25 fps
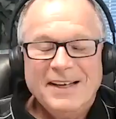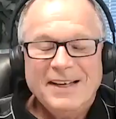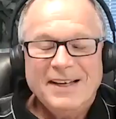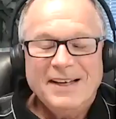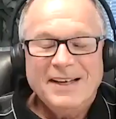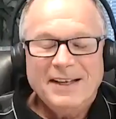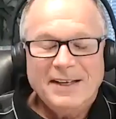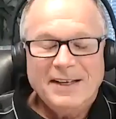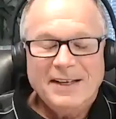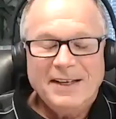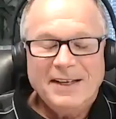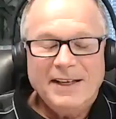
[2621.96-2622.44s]

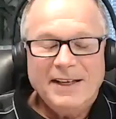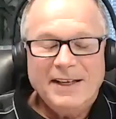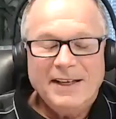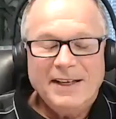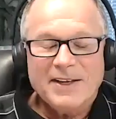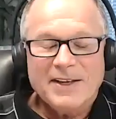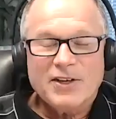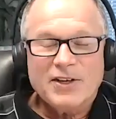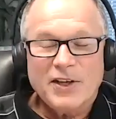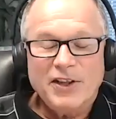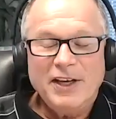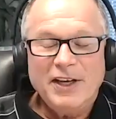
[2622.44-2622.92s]
so I think
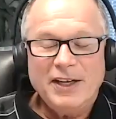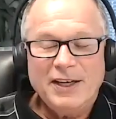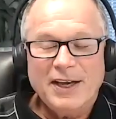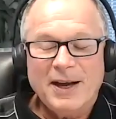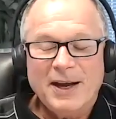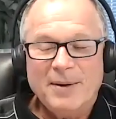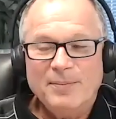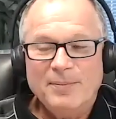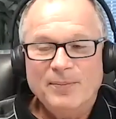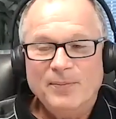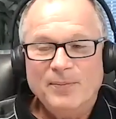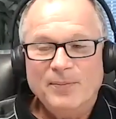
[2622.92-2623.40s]

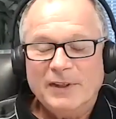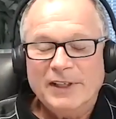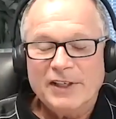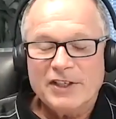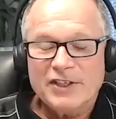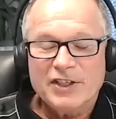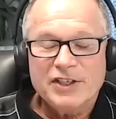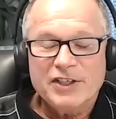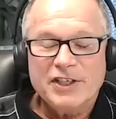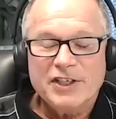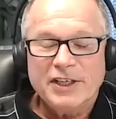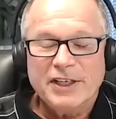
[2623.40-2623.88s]
listen
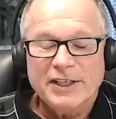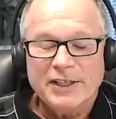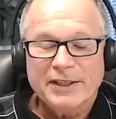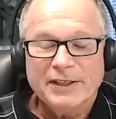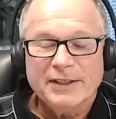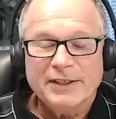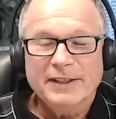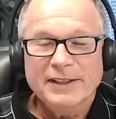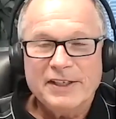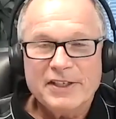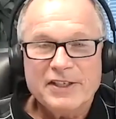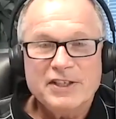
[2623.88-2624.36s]
to
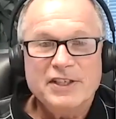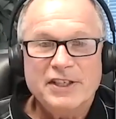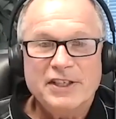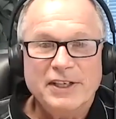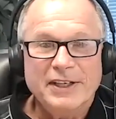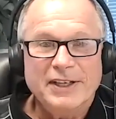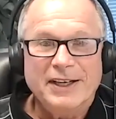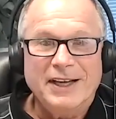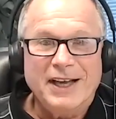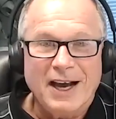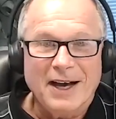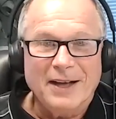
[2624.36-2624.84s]
your
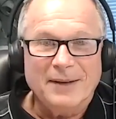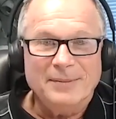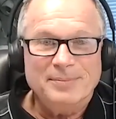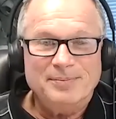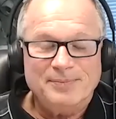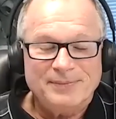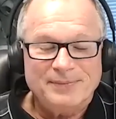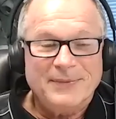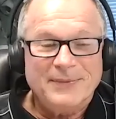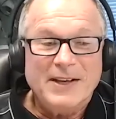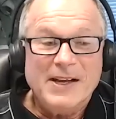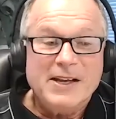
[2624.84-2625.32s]
gut.
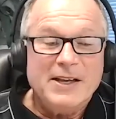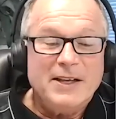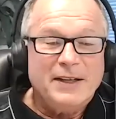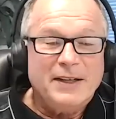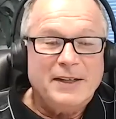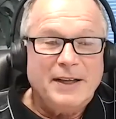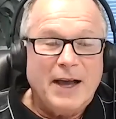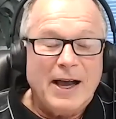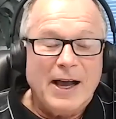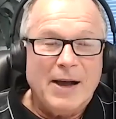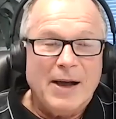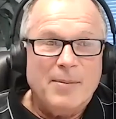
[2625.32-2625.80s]

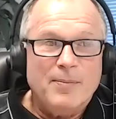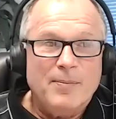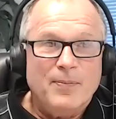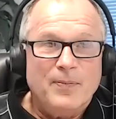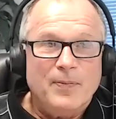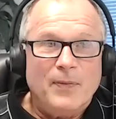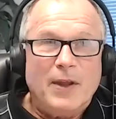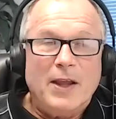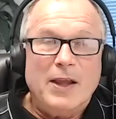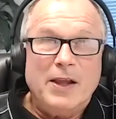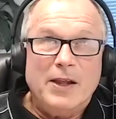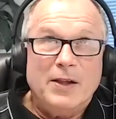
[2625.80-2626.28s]

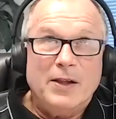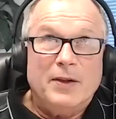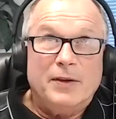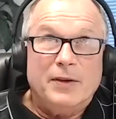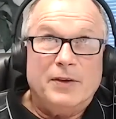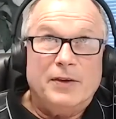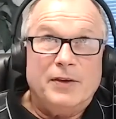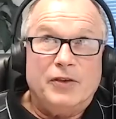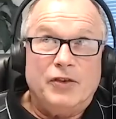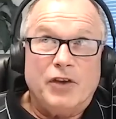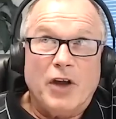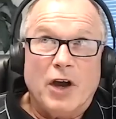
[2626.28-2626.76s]

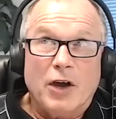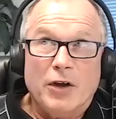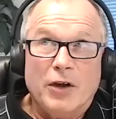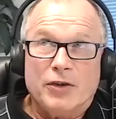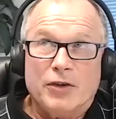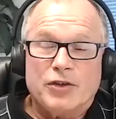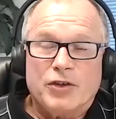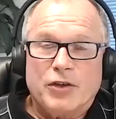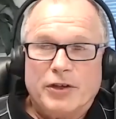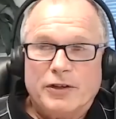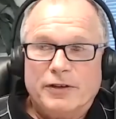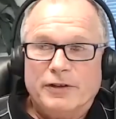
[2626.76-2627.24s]
Don't
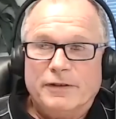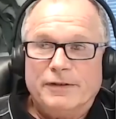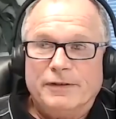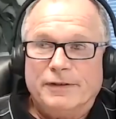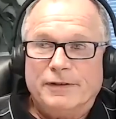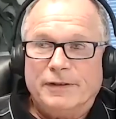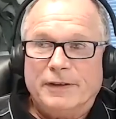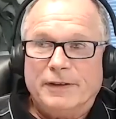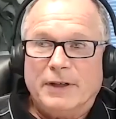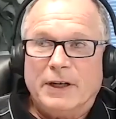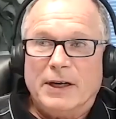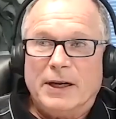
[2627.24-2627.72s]
sort of
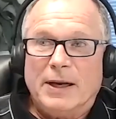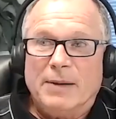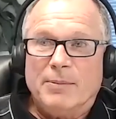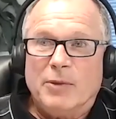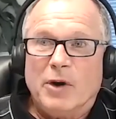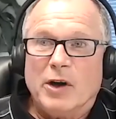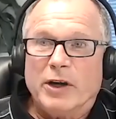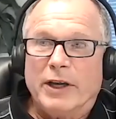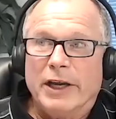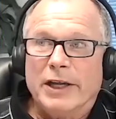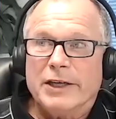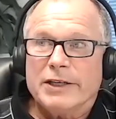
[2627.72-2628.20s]

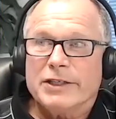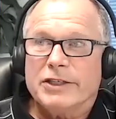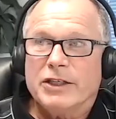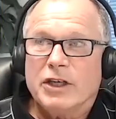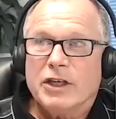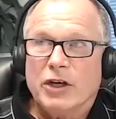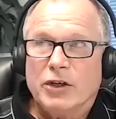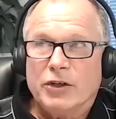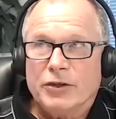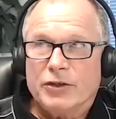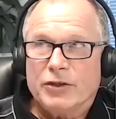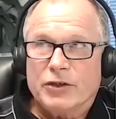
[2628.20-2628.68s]

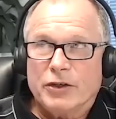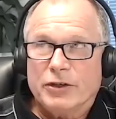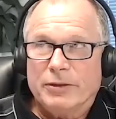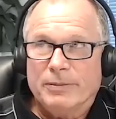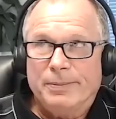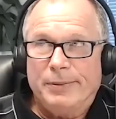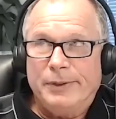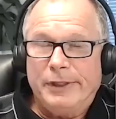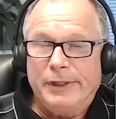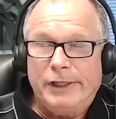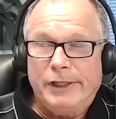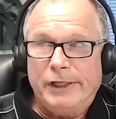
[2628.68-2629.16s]

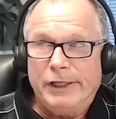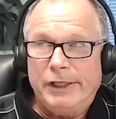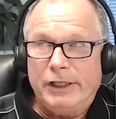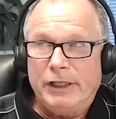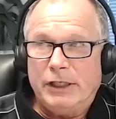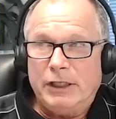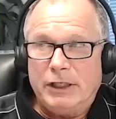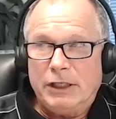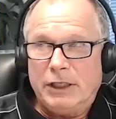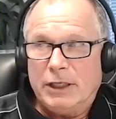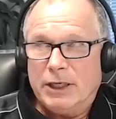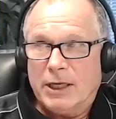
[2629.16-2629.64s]

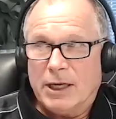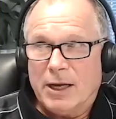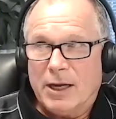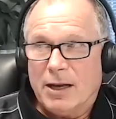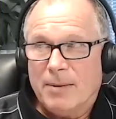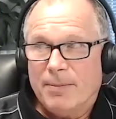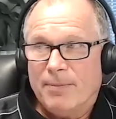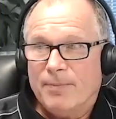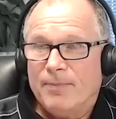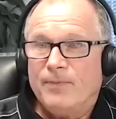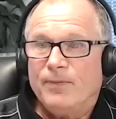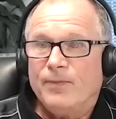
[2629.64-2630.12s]
be
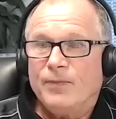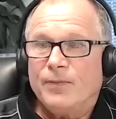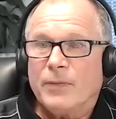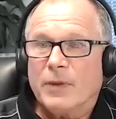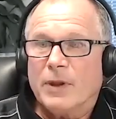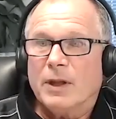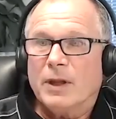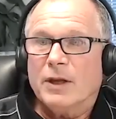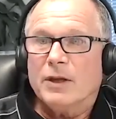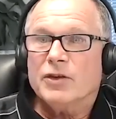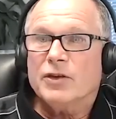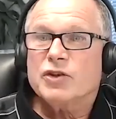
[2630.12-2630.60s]

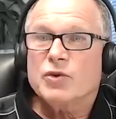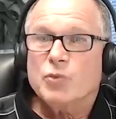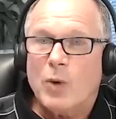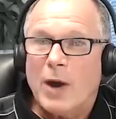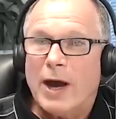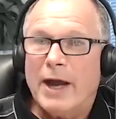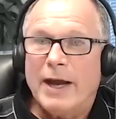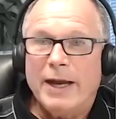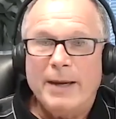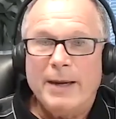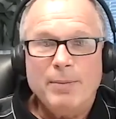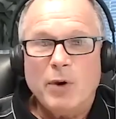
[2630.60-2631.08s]

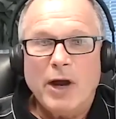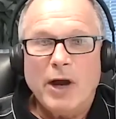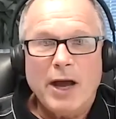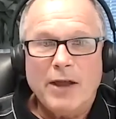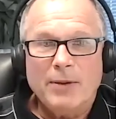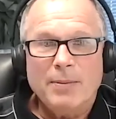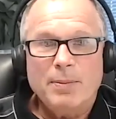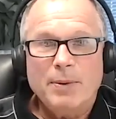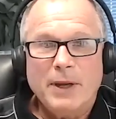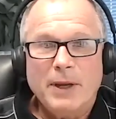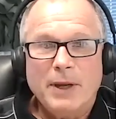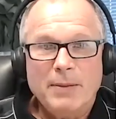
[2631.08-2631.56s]
swayed by
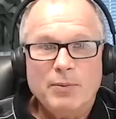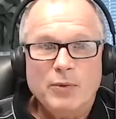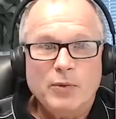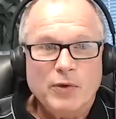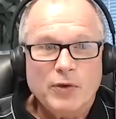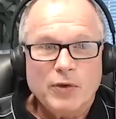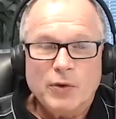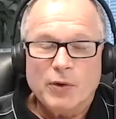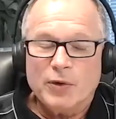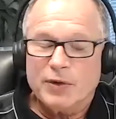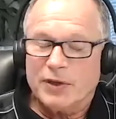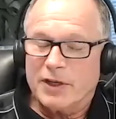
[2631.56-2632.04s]
other people,
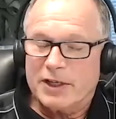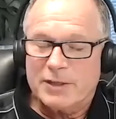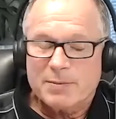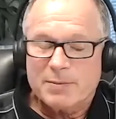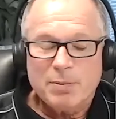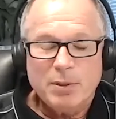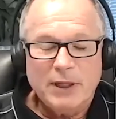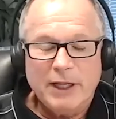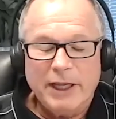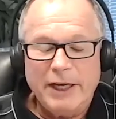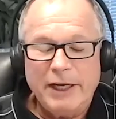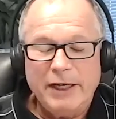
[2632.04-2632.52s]
thought there's
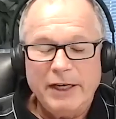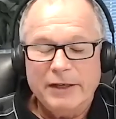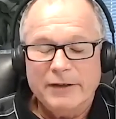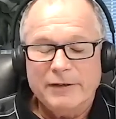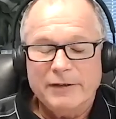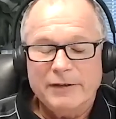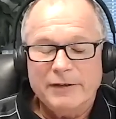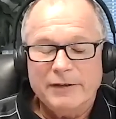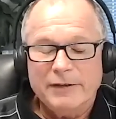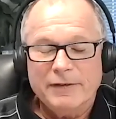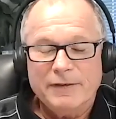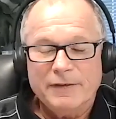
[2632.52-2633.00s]
plenty
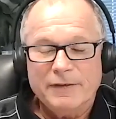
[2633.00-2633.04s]
of